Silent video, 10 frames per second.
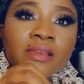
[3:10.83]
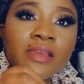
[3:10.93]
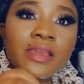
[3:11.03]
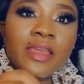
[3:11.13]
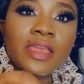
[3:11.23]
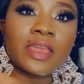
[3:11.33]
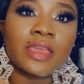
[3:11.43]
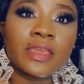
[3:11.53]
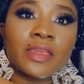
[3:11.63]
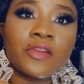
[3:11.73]
a
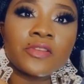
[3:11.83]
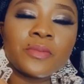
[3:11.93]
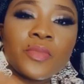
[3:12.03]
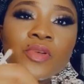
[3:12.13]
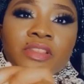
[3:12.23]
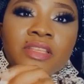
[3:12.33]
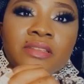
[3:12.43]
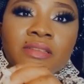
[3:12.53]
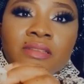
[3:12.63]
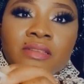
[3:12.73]
cotton, but this is
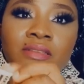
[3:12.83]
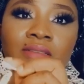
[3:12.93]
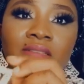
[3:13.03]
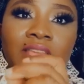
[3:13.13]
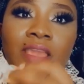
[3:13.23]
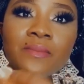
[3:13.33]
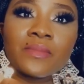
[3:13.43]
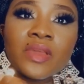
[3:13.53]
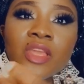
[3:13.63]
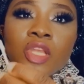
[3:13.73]
the same
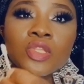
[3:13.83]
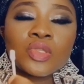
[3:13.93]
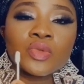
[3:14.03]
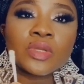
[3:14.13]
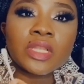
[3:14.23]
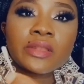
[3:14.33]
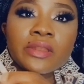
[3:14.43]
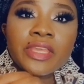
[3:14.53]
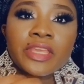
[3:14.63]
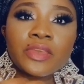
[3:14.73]
to clean
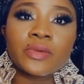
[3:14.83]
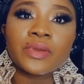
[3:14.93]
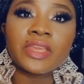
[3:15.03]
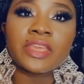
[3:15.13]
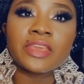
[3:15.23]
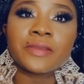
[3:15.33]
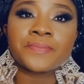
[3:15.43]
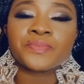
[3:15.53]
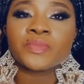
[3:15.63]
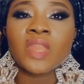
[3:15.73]
your ear.
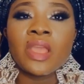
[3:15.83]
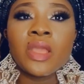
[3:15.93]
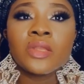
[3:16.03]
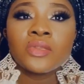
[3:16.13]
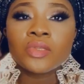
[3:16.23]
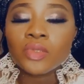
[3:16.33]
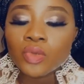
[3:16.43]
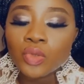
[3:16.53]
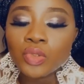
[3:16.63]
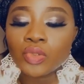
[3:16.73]
So
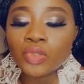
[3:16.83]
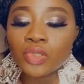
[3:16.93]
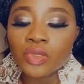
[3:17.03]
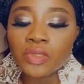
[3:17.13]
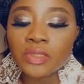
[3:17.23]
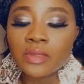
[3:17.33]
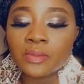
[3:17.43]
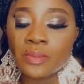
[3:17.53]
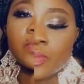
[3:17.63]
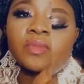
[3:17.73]
you just
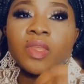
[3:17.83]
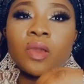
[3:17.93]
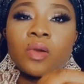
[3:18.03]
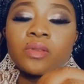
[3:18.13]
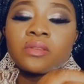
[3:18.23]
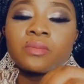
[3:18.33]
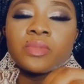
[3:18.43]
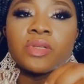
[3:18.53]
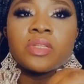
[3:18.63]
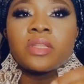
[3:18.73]
put the cotton bud
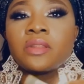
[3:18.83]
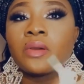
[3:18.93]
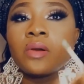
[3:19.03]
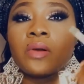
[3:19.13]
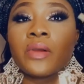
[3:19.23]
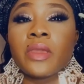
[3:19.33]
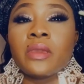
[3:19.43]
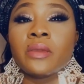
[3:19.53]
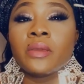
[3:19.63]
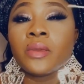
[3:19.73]
in the oil,
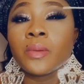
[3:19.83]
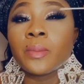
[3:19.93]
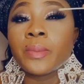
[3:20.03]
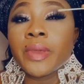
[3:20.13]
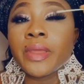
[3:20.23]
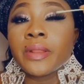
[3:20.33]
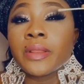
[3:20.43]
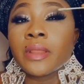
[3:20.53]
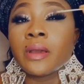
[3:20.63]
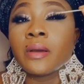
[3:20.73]
you bend
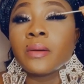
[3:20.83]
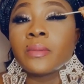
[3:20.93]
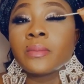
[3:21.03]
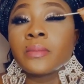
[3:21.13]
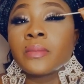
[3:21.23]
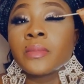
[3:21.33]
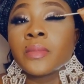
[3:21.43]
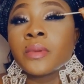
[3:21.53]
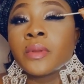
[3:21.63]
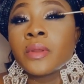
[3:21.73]
down,
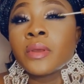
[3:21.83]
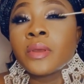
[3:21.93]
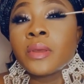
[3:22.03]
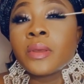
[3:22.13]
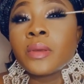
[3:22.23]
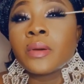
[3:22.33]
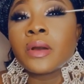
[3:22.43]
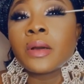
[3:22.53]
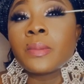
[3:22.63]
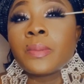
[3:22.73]
you
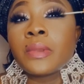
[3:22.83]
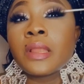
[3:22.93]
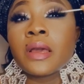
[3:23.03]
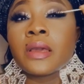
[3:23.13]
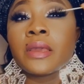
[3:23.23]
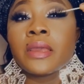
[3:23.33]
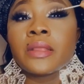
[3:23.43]
apply it.